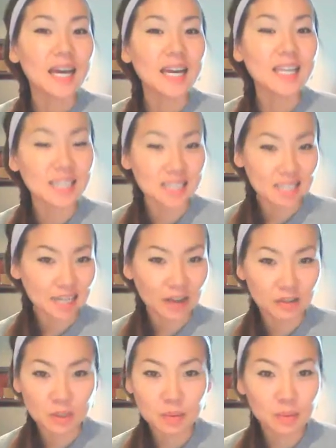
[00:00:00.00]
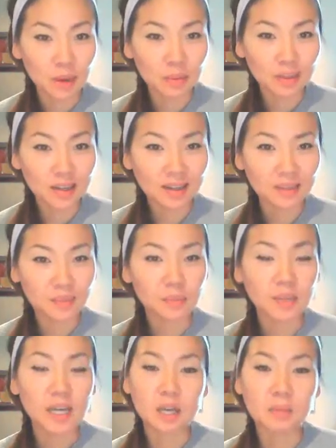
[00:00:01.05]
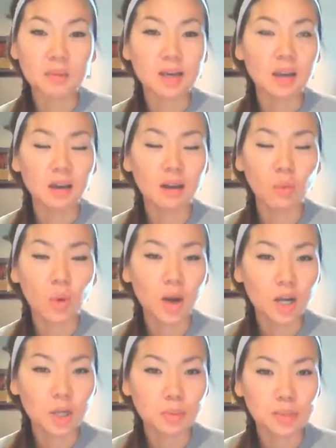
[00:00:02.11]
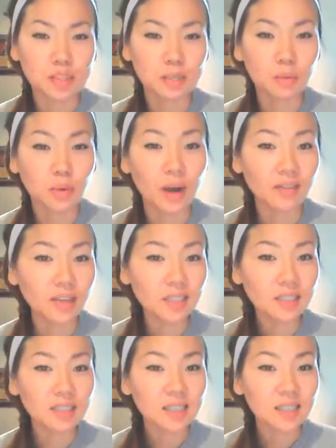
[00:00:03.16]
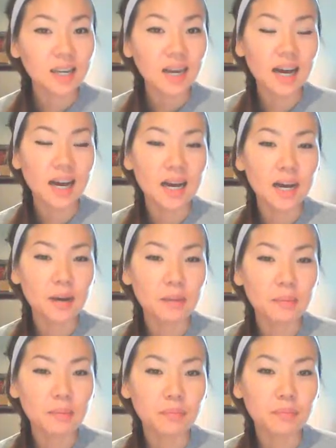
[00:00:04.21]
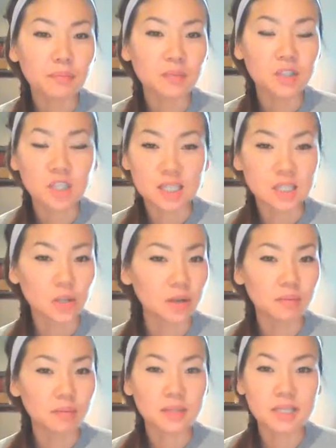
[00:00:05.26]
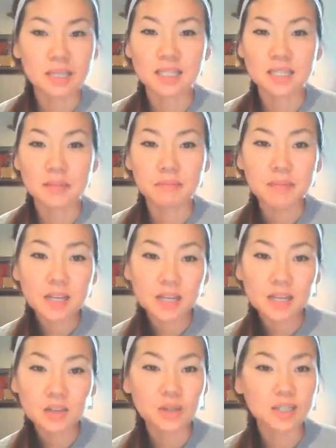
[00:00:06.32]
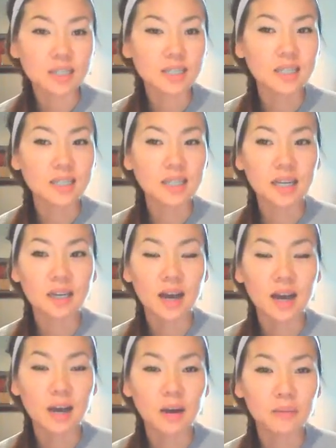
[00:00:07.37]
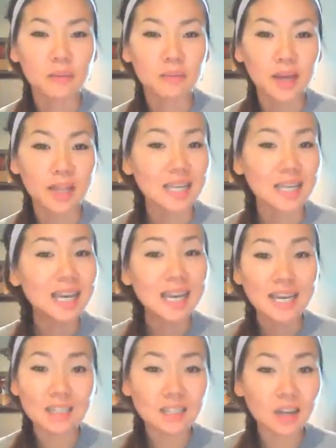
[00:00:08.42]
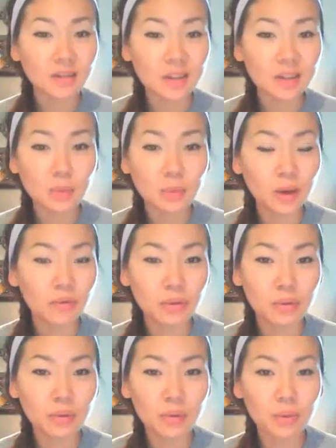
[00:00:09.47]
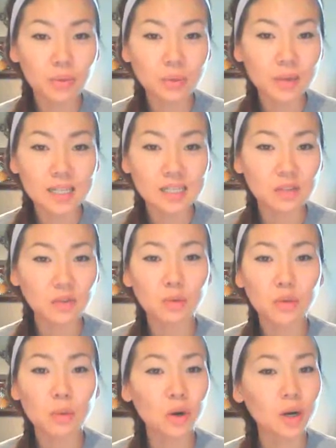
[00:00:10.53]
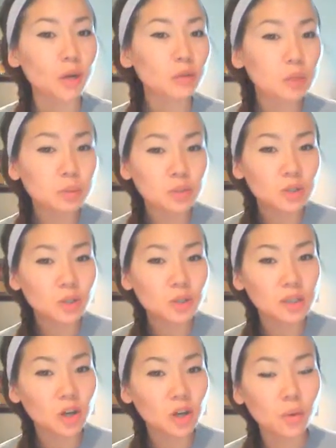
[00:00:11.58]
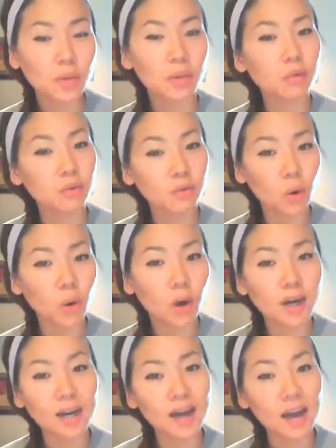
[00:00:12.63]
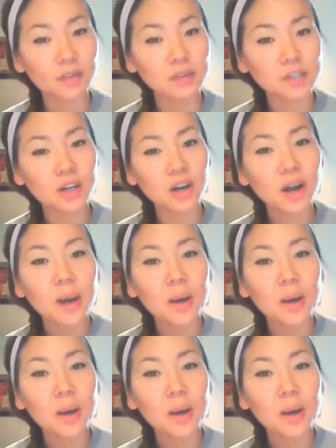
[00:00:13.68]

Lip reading: It does not have to be public. It can be 100% private. Just you could send it to me. You could send it at the end of the 3 weeks if you feel more comfortable doing so, with a before and an after.